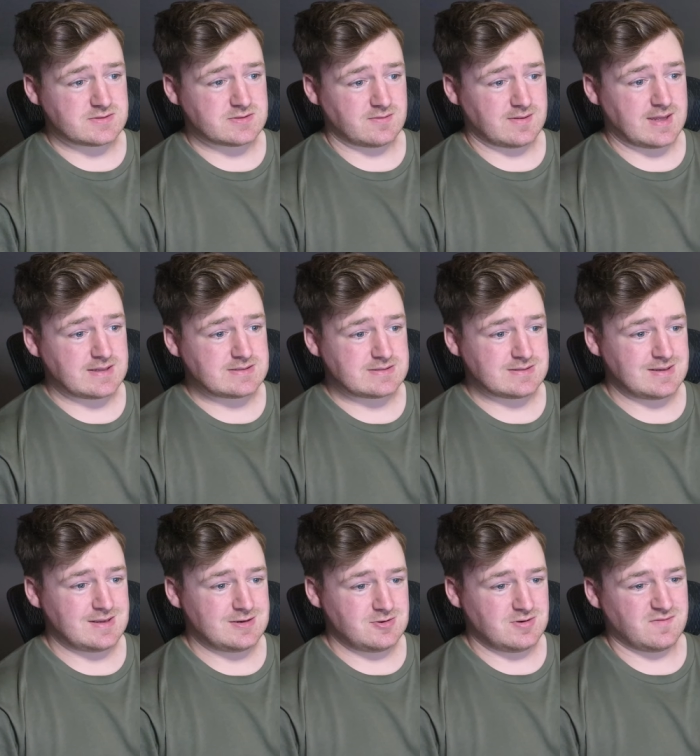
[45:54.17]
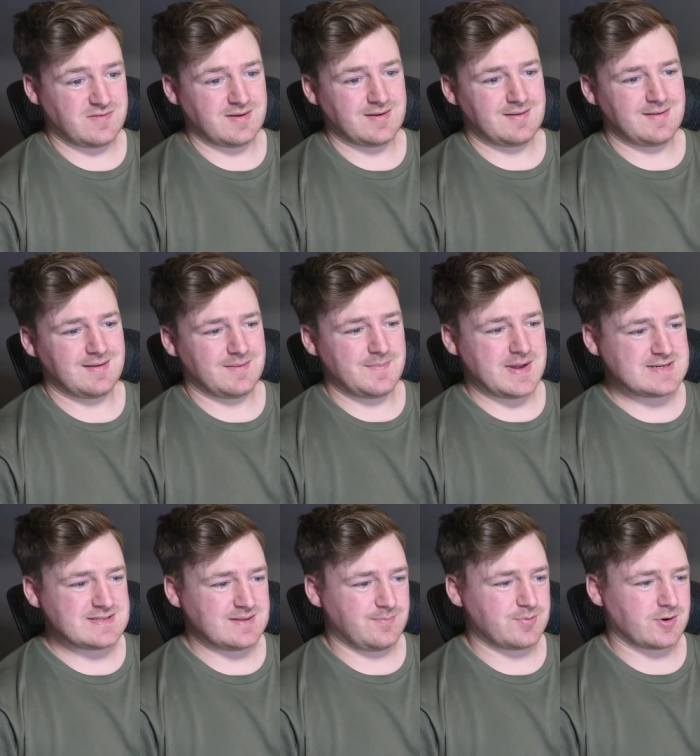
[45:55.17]
So that's, dude,
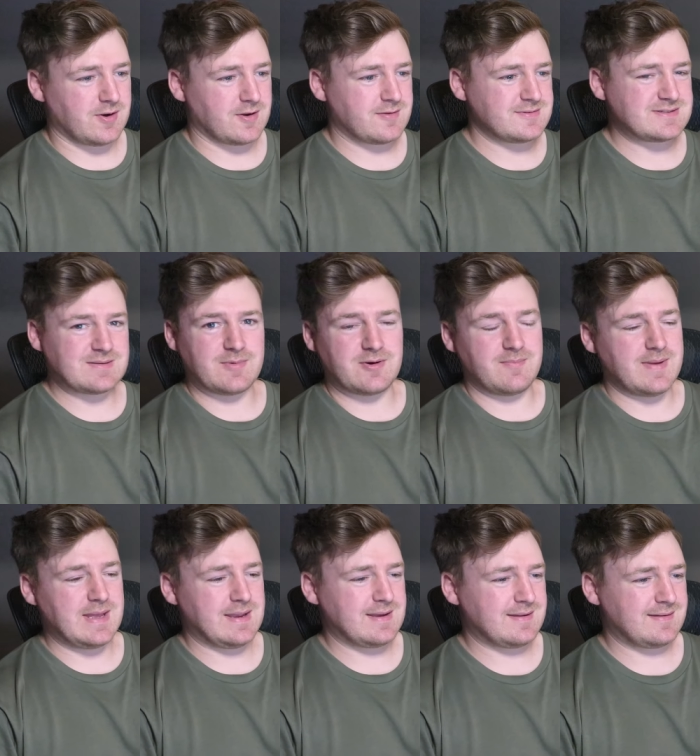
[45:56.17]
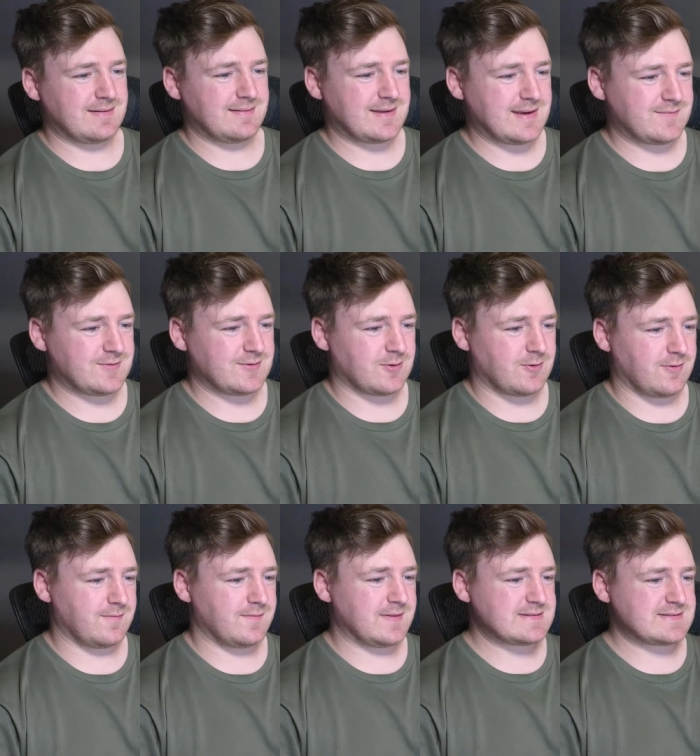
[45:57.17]
imagine the Broncos somehow make it after all
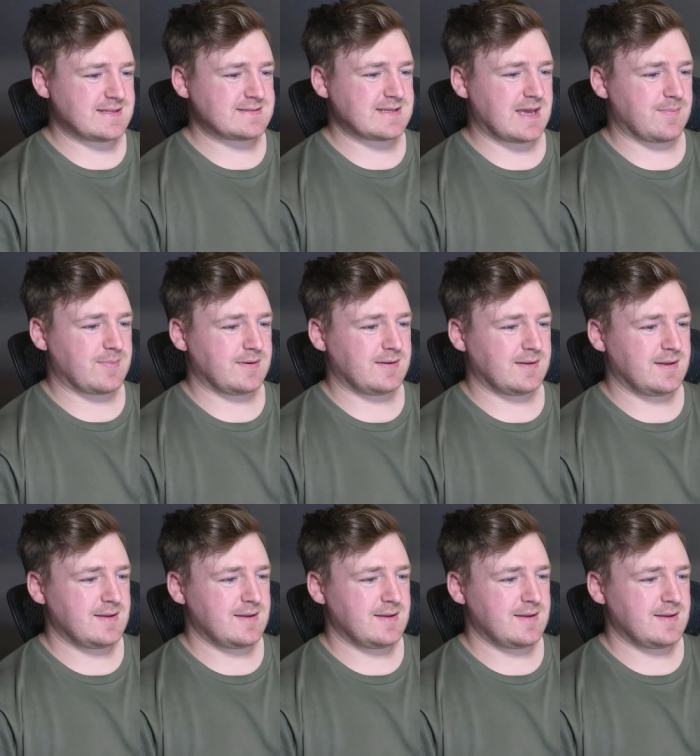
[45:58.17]
of this that's happened.